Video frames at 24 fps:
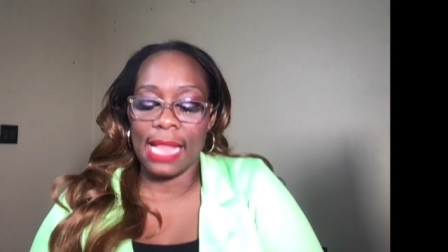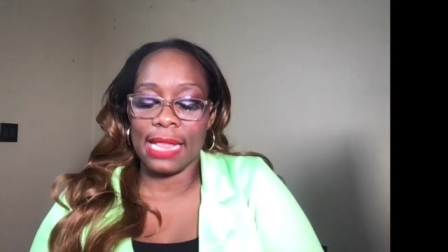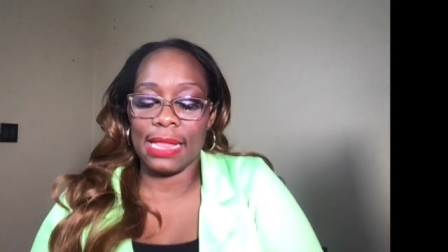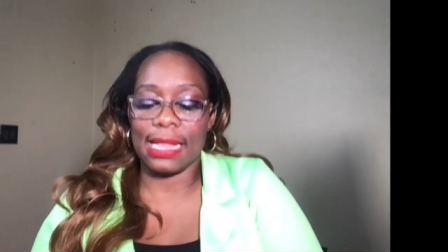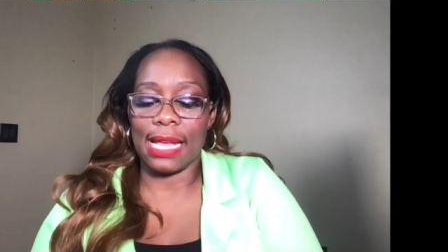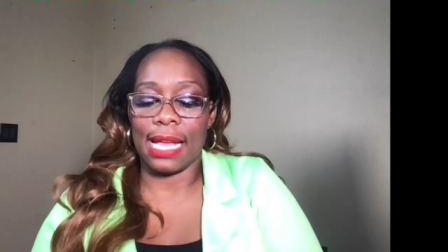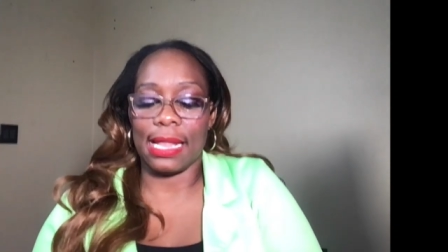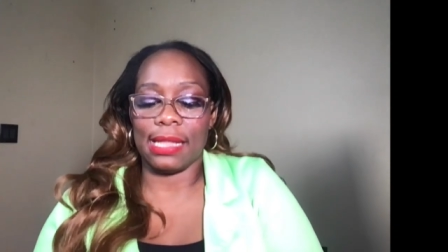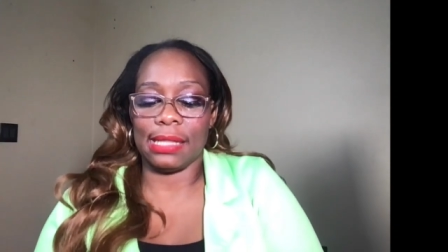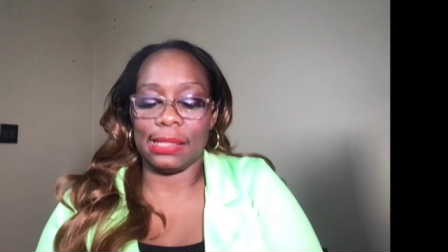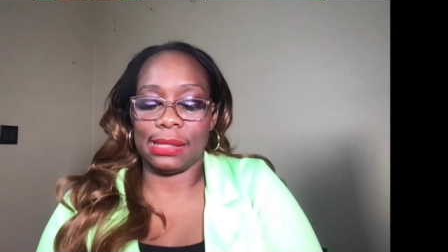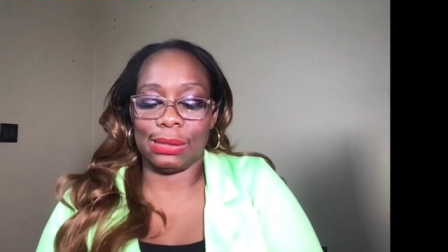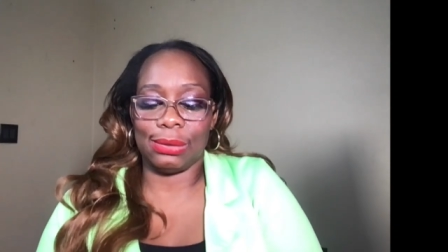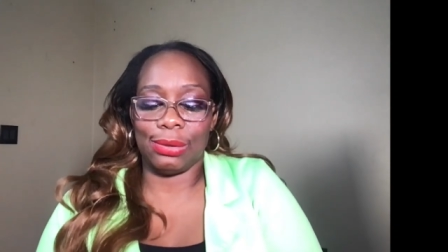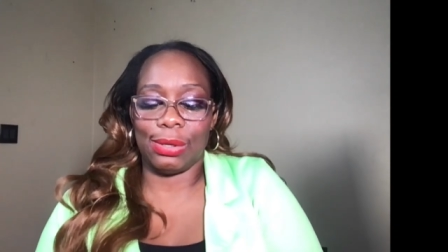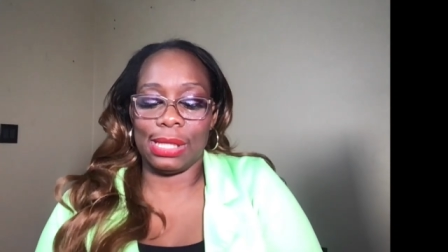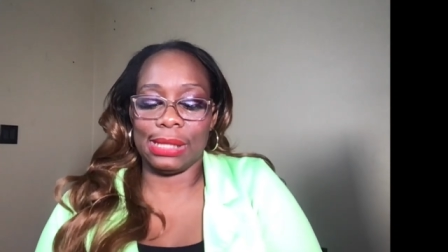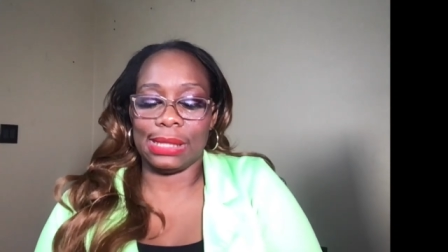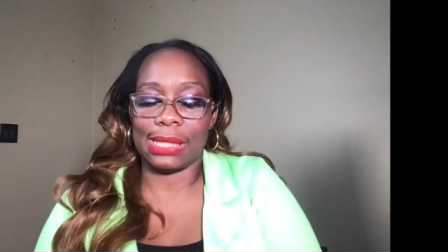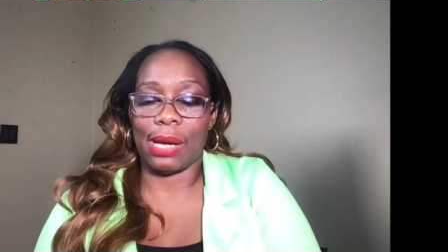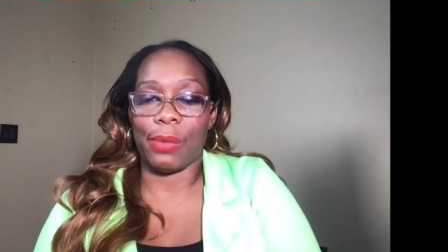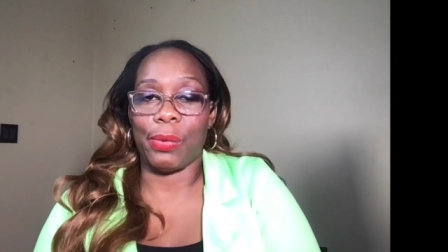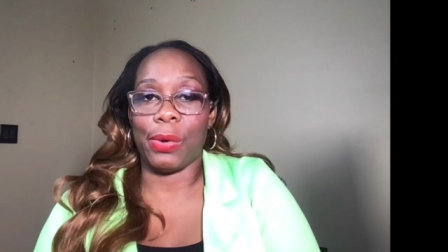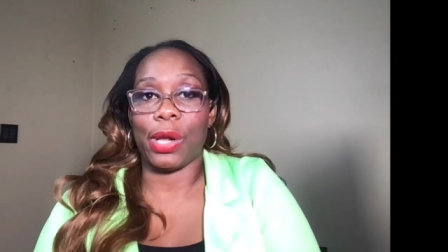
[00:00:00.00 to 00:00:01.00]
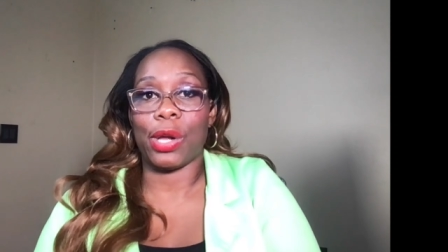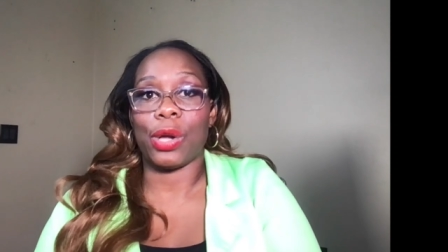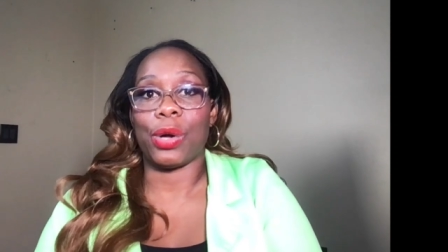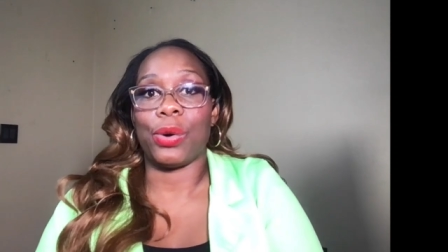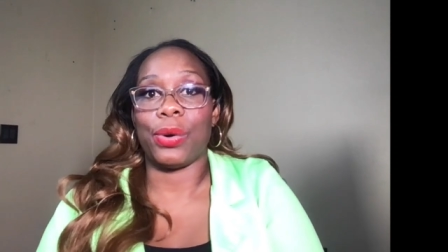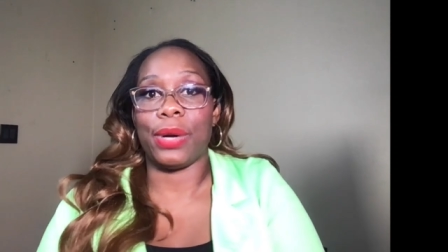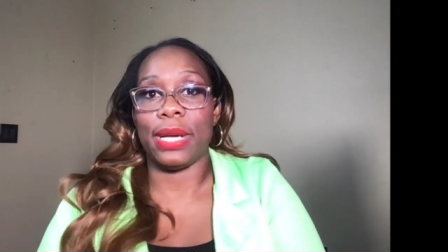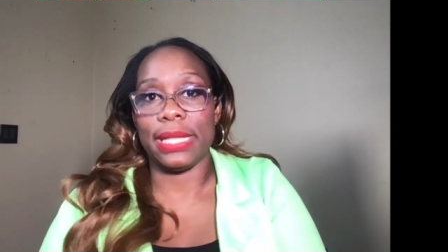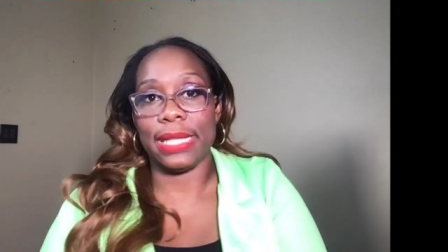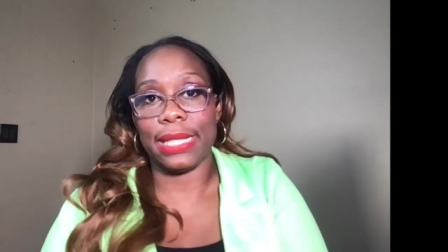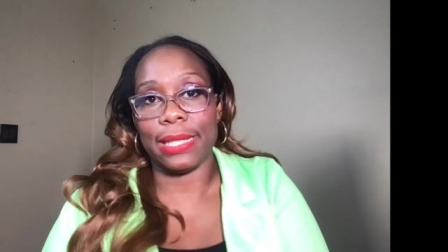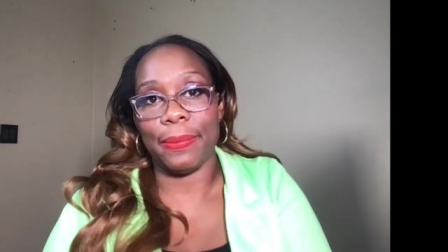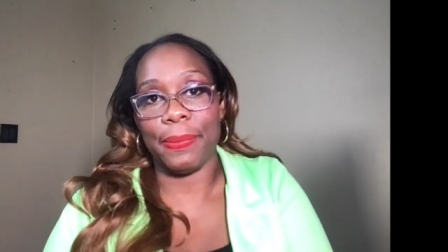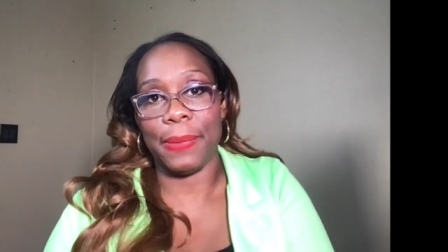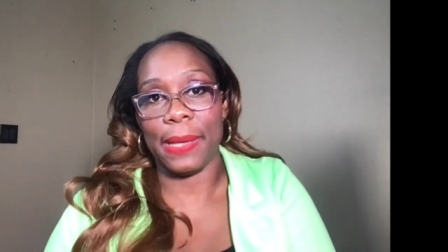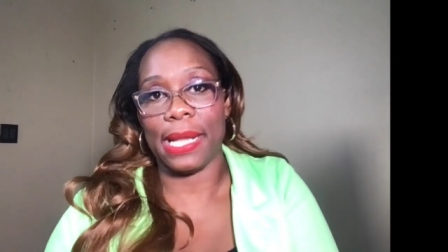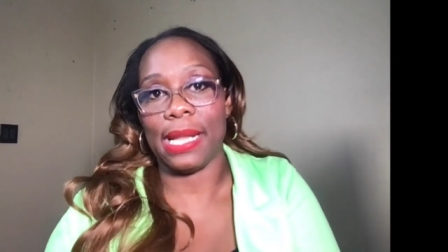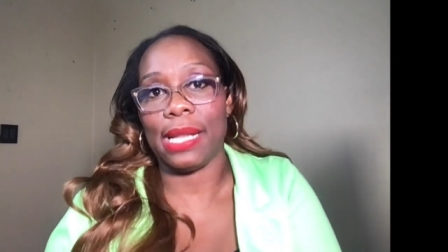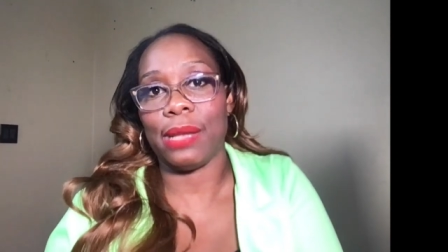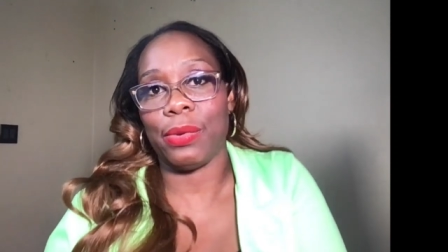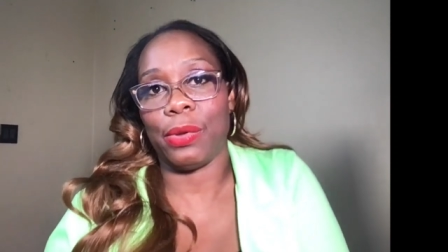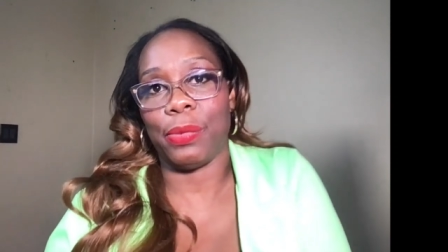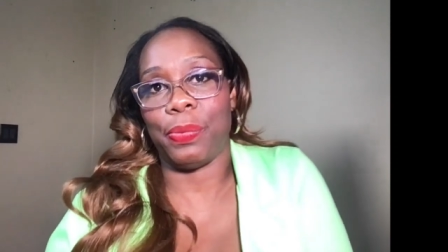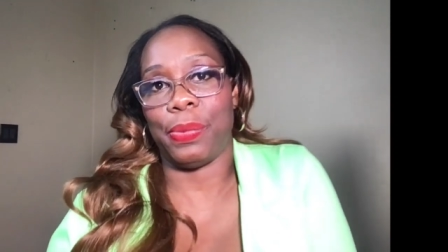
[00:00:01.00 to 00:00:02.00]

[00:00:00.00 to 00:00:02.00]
that the stories that we're going to build will